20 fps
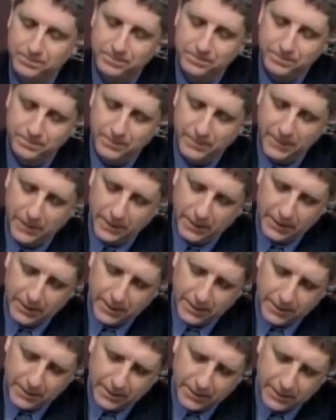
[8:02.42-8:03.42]

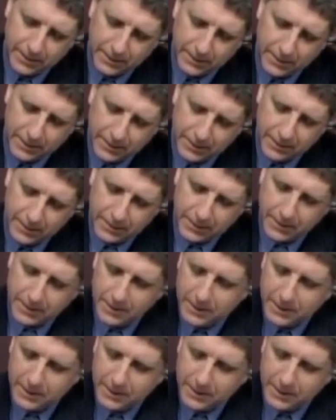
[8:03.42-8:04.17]
(silence)